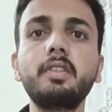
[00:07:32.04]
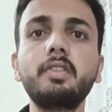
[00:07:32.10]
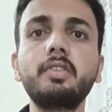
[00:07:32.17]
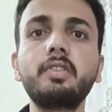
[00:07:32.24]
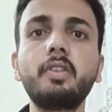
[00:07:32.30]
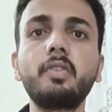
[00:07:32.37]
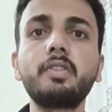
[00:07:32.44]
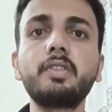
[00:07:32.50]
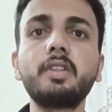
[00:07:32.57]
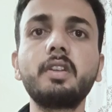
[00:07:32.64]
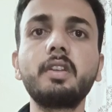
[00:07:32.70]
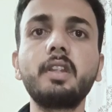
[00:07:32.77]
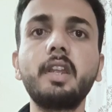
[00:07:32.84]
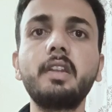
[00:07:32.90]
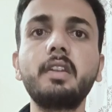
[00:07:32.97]

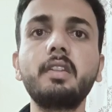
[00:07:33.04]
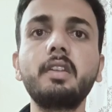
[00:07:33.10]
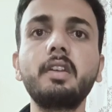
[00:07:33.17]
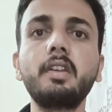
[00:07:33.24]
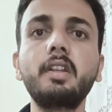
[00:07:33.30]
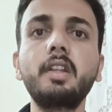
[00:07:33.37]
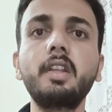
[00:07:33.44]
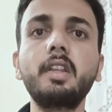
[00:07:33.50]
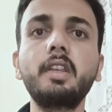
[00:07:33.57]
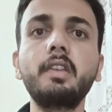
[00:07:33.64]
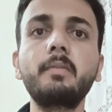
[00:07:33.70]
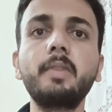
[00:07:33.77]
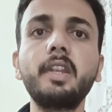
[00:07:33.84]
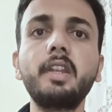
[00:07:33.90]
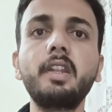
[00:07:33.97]
structure and the
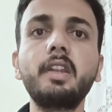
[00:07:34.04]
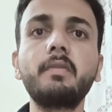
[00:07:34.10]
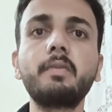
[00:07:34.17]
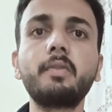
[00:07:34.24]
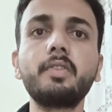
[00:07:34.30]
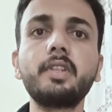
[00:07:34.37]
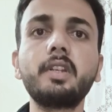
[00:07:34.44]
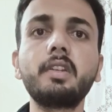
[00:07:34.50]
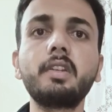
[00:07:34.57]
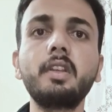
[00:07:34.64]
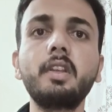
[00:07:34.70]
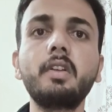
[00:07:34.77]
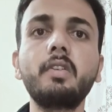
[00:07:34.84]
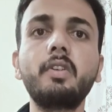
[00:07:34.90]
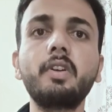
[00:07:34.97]
inflated project
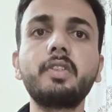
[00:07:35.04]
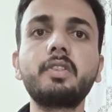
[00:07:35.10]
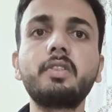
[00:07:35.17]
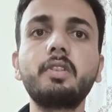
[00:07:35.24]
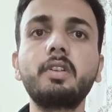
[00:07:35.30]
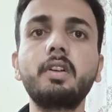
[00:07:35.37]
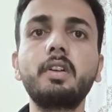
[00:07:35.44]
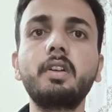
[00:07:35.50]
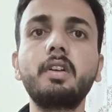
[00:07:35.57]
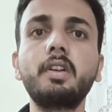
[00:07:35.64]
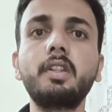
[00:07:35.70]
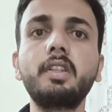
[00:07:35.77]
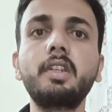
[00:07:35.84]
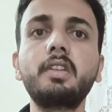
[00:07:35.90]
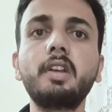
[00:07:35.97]
cost.
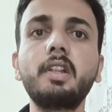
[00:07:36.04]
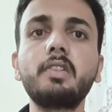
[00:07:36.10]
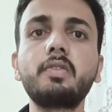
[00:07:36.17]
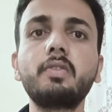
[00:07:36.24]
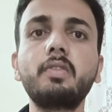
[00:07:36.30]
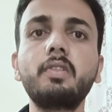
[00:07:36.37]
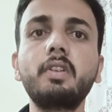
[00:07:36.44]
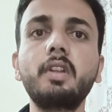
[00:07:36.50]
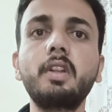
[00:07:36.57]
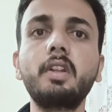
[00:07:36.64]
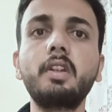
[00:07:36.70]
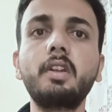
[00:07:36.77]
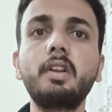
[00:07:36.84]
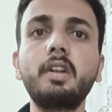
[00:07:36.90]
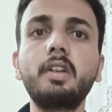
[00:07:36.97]
It also
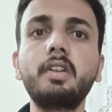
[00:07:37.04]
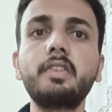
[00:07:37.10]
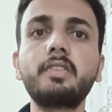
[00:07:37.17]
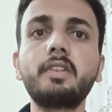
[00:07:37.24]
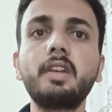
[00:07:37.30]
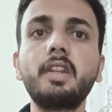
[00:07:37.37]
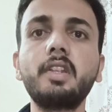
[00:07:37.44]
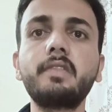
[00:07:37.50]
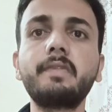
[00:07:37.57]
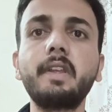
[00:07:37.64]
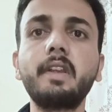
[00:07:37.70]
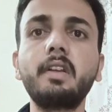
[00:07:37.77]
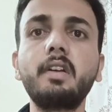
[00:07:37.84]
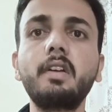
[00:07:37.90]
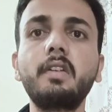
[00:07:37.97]
discourage
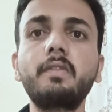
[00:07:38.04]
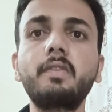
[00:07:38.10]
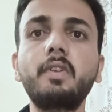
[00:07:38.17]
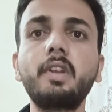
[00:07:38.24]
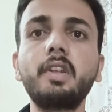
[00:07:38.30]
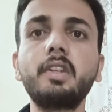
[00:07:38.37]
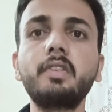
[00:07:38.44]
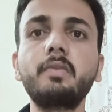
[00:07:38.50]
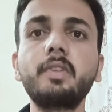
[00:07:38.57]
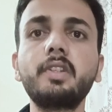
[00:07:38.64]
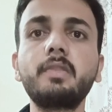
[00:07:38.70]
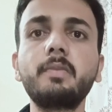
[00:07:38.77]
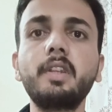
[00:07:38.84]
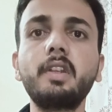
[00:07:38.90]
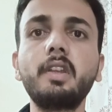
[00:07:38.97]
foreign
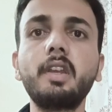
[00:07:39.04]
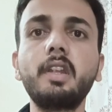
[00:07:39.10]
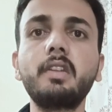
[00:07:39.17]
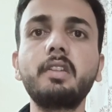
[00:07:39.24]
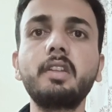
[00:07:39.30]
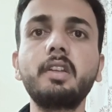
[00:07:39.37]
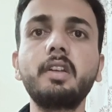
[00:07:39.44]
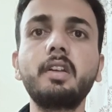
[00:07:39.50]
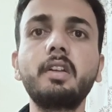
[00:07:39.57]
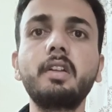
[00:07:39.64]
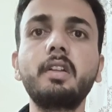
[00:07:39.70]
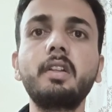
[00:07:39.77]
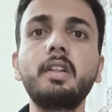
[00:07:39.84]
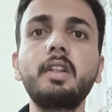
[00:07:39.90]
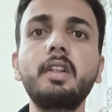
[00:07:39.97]
investment and the
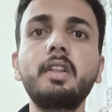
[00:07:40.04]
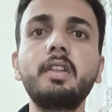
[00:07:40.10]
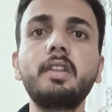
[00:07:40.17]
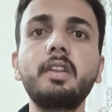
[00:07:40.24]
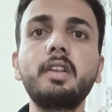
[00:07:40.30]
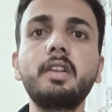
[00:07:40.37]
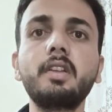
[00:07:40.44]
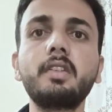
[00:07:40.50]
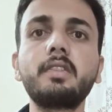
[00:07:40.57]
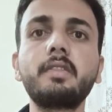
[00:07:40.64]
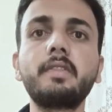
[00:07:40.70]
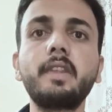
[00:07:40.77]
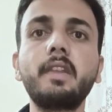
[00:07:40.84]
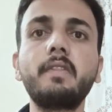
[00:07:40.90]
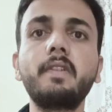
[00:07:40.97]

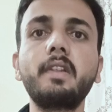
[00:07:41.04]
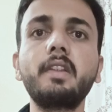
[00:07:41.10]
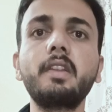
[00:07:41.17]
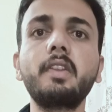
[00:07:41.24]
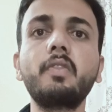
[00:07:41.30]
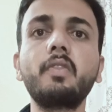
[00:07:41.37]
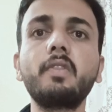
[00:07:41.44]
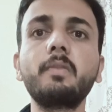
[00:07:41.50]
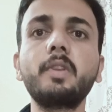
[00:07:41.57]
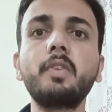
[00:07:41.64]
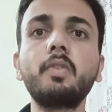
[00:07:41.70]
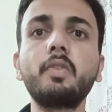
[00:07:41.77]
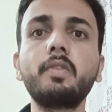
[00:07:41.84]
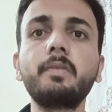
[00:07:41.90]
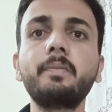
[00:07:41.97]
surface economic
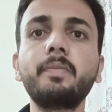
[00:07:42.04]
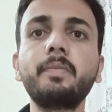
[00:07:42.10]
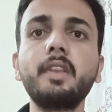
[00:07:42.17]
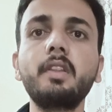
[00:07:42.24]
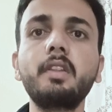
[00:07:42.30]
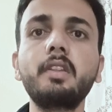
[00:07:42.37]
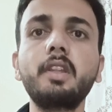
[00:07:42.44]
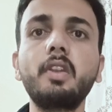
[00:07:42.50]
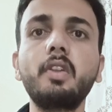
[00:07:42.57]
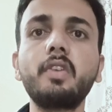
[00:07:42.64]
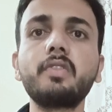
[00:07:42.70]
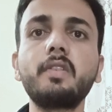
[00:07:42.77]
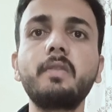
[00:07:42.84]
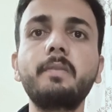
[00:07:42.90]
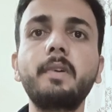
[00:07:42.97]
growth. Then
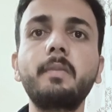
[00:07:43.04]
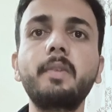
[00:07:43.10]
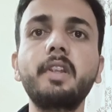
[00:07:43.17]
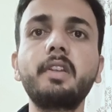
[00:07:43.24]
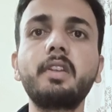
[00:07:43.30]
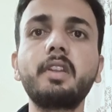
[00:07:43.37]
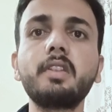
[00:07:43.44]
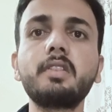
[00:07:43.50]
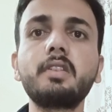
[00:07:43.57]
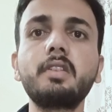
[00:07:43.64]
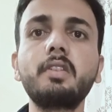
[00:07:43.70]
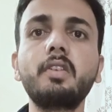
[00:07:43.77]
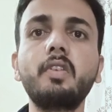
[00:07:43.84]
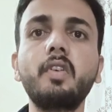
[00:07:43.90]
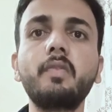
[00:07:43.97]
loss of public trust.
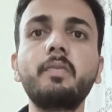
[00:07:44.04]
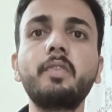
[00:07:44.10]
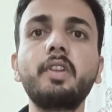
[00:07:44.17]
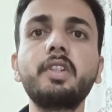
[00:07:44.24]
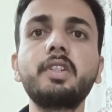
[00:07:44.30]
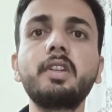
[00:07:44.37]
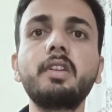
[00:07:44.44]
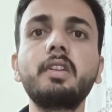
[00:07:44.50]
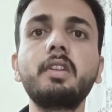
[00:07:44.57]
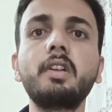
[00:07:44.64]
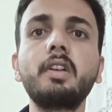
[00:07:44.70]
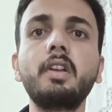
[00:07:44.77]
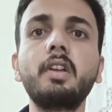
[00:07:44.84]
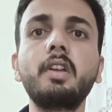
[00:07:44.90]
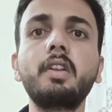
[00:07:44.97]
The corporation
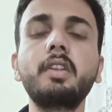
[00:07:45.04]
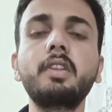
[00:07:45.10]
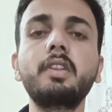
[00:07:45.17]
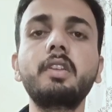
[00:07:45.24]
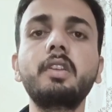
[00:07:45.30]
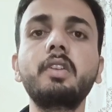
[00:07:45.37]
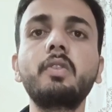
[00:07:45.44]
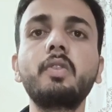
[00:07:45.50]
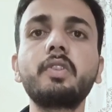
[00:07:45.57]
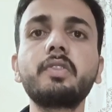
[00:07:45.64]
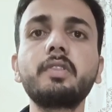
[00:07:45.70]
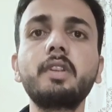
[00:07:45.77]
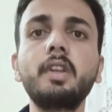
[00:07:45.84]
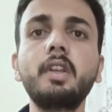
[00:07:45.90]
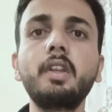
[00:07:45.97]

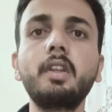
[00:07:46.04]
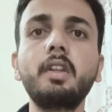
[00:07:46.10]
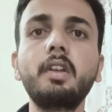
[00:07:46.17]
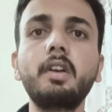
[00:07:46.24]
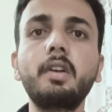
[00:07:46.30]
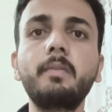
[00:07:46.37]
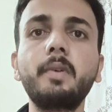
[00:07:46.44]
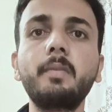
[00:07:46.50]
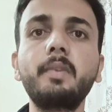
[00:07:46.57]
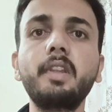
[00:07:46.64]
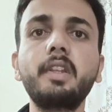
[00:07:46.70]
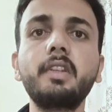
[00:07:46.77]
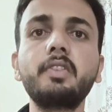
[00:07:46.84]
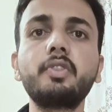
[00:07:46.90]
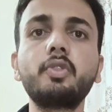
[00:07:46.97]
encodes
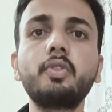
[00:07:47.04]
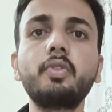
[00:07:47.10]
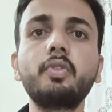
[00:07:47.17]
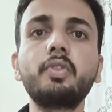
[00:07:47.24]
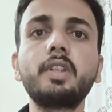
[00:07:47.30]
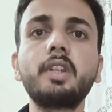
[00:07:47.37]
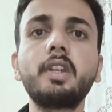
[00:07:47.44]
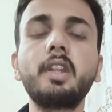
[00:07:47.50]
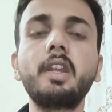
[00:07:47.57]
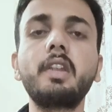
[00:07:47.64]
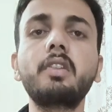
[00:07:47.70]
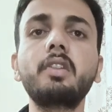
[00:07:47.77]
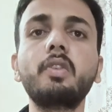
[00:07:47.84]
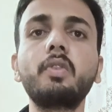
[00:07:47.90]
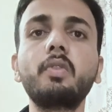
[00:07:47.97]
public institution
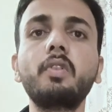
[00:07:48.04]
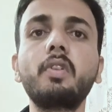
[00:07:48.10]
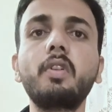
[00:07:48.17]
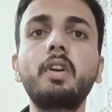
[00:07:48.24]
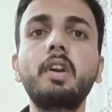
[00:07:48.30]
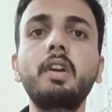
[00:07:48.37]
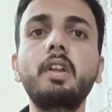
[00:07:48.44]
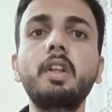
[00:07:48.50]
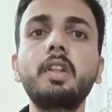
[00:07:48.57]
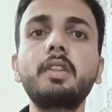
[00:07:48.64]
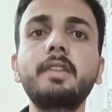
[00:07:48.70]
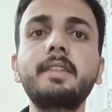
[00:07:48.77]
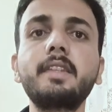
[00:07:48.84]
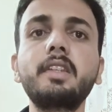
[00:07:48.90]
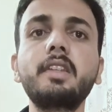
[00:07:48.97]
and the rule law.
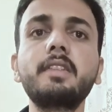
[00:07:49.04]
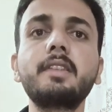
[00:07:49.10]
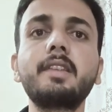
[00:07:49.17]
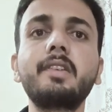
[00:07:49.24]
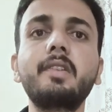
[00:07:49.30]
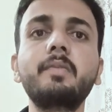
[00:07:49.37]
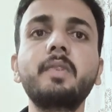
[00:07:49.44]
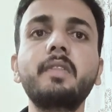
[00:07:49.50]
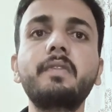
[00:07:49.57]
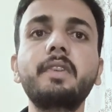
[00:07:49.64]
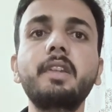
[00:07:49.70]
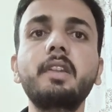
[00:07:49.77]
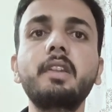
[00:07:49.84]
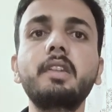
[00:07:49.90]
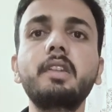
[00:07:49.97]
The citizen of the
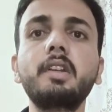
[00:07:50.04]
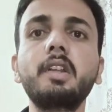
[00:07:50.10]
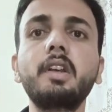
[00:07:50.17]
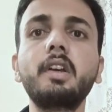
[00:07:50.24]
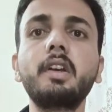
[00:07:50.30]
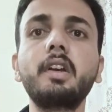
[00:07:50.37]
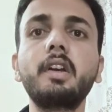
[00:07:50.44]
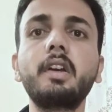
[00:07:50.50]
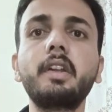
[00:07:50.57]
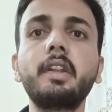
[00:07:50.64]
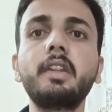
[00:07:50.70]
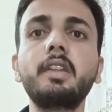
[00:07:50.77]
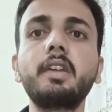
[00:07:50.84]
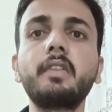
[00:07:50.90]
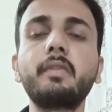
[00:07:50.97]
feel the
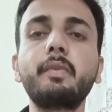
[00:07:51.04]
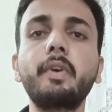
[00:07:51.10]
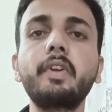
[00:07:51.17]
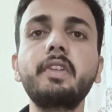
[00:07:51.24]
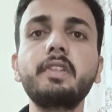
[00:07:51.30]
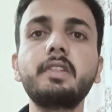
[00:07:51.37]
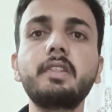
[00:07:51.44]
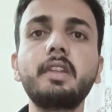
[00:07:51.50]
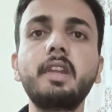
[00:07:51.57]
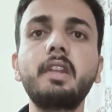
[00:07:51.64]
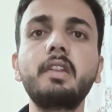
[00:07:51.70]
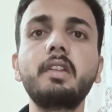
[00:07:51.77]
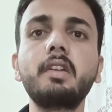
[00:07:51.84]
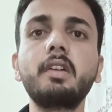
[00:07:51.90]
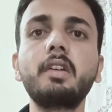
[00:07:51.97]
rather voice
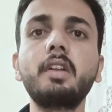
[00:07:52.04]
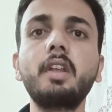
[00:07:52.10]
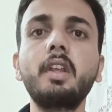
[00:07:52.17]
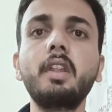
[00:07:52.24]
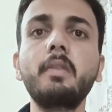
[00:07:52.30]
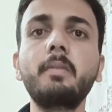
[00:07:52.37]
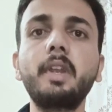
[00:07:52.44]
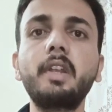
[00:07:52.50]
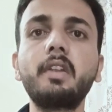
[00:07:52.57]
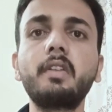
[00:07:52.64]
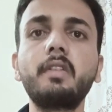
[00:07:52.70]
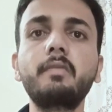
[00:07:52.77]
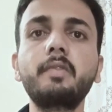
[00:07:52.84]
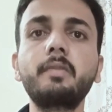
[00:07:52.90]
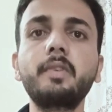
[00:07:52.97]
and the matter
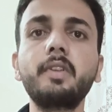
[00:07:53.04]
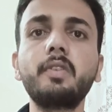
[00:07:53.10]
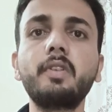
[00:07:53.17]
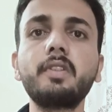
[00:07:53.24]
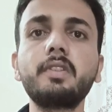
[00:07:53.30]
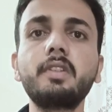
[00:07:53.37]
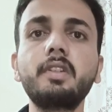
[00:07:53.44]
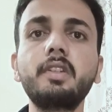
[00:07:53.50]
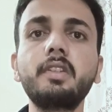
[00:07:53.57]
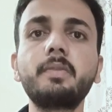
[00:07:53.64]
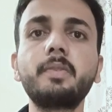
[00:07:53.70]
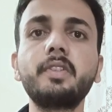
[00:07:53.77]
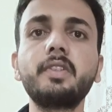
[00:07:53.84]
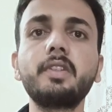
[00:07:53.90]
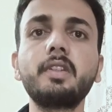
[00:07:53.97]
of the because the
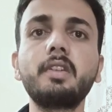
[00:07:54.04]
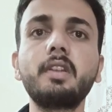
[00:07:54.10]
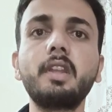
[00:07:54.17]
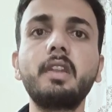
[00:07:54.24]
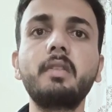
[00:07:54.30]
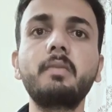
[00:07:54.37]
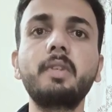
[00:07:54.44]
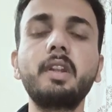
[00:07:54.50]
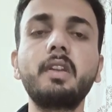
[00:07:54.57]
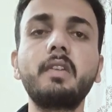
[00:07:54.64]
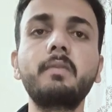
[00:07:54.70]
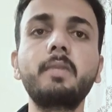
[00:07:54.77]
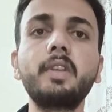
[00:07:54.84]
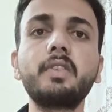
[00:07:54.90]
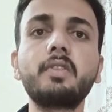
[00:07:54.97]
disposition and made
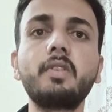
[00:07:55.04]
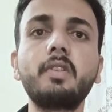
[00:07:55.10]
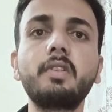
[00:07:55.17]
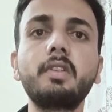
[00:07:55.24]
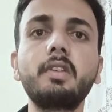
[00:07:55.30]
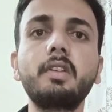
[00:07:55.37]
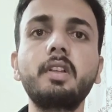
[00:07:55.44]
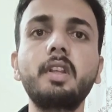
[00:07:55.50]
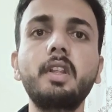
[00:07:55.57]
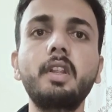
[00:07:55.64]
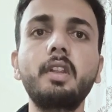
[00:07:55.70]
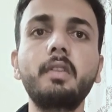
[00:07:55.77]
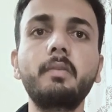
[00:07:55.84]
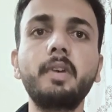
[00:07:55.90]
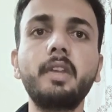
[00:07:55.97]
of based on the
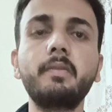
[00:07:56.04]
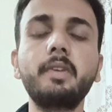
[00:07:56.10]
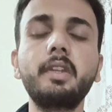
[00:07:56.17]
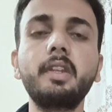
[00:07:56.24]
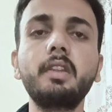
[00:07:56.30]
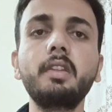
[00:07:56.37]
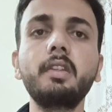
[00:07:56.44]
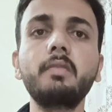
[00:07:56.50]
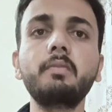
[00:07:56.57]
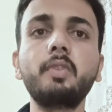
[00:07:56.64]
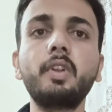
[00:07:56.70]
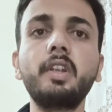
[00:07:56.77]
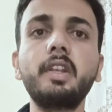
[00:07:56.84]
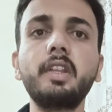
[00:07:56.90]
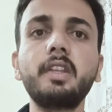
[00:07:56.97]
barbary in
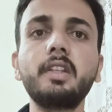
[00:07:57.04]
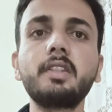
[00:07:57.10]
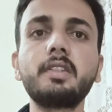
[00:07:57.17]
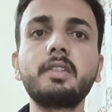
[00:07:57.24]
political